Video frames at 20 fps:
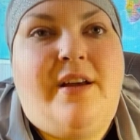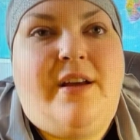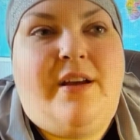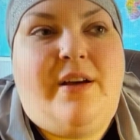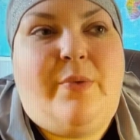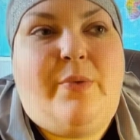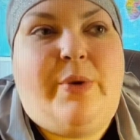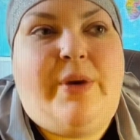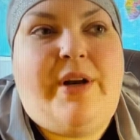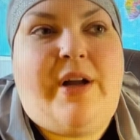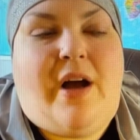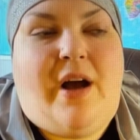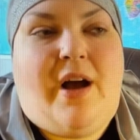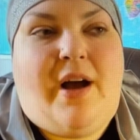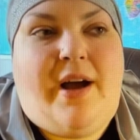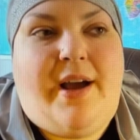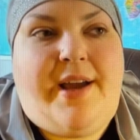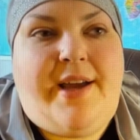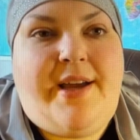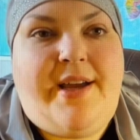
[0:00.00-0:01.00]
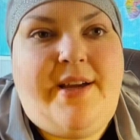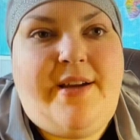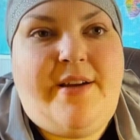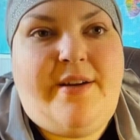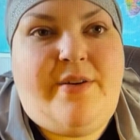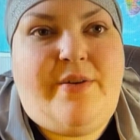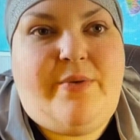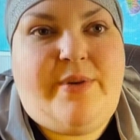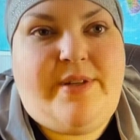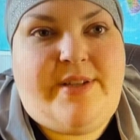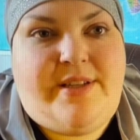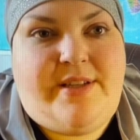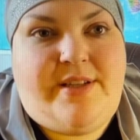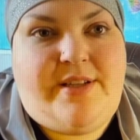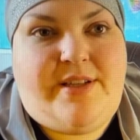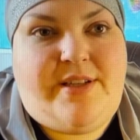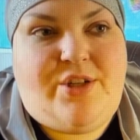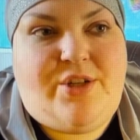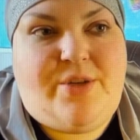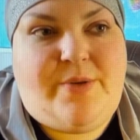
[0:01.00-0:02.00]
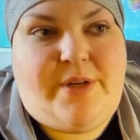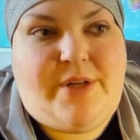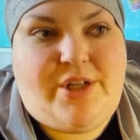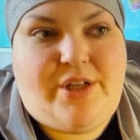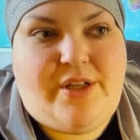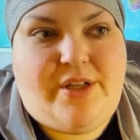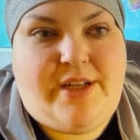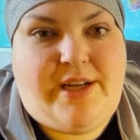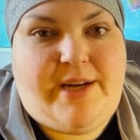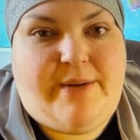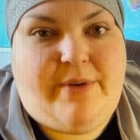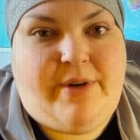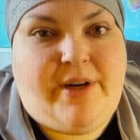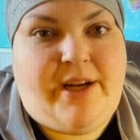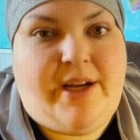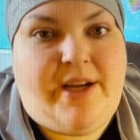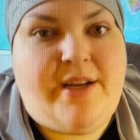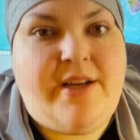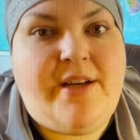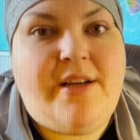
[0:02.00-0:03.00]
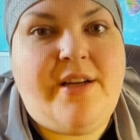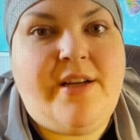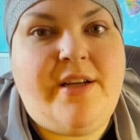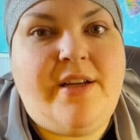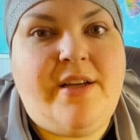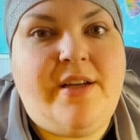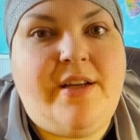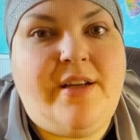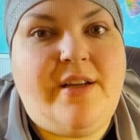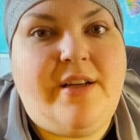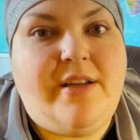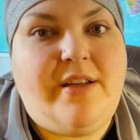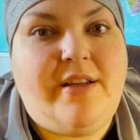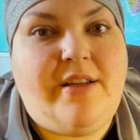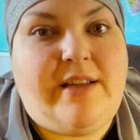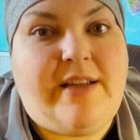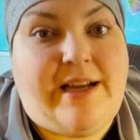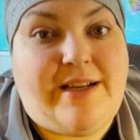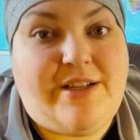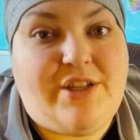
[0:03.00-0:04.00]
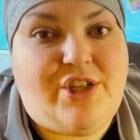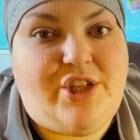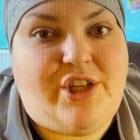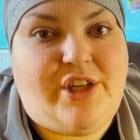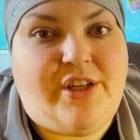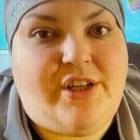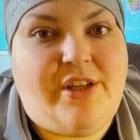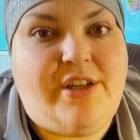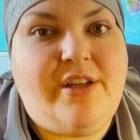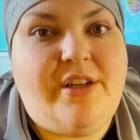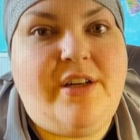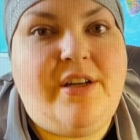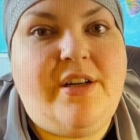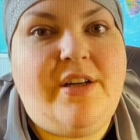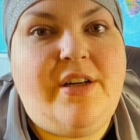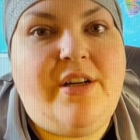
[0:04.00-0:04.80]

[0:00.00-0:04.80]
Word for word: when I was in the situation they were in last year,